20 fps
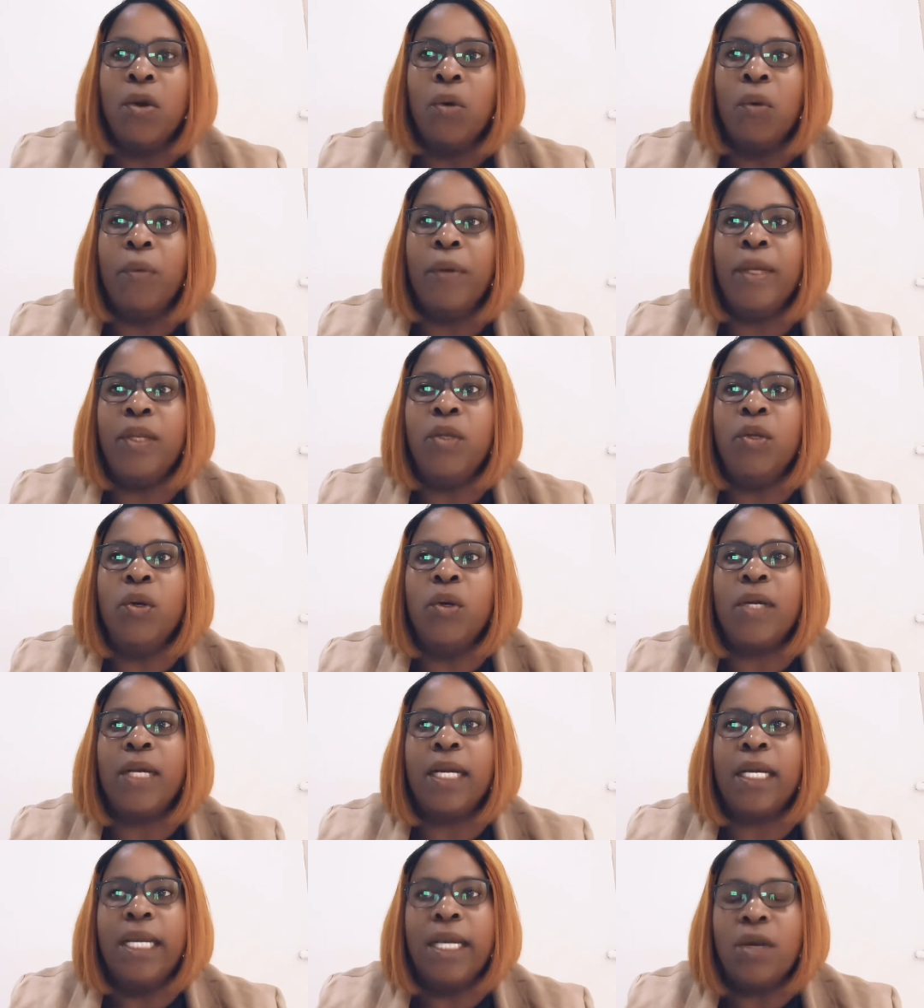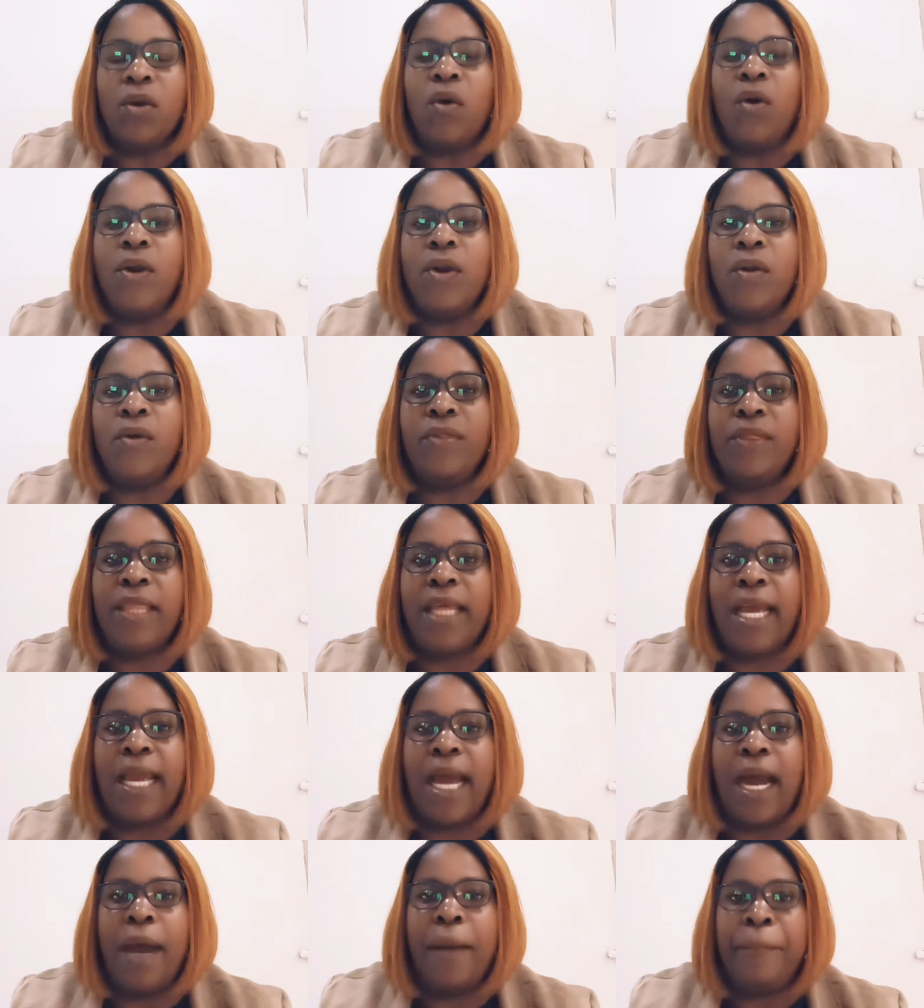When you click on
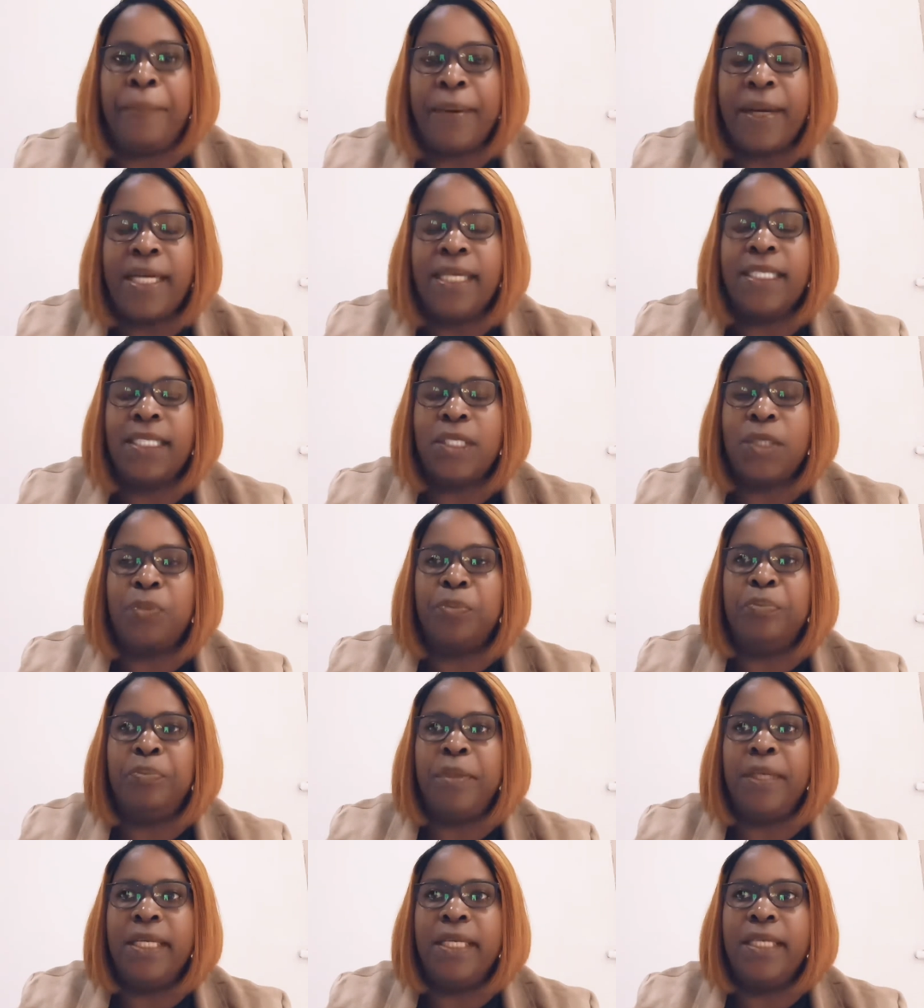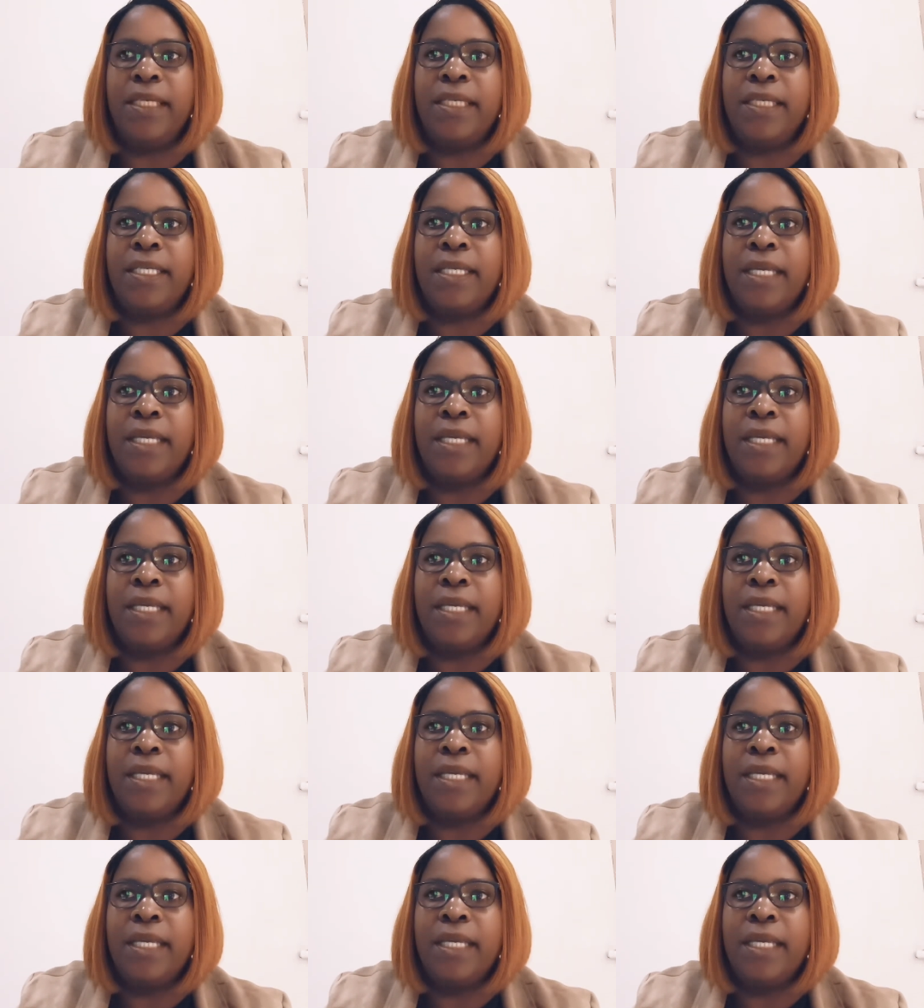the apprentice bit,